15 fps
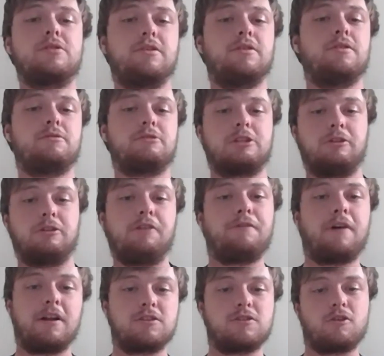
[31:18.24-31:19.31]
the
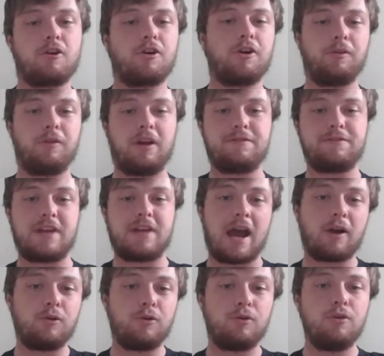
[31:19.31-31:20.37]
solidified starter at left
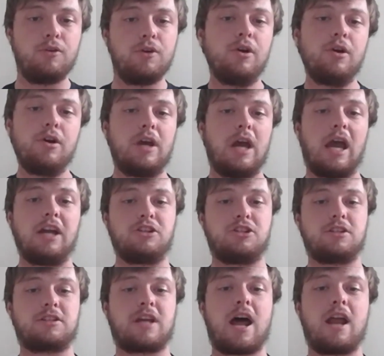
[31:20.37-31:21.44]
tackle. It
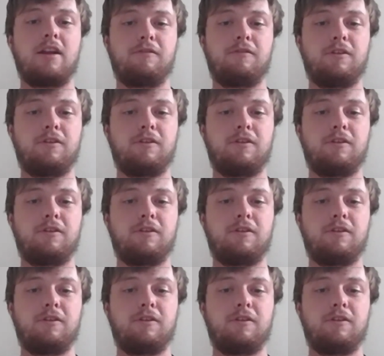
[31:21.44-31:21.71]
just kind of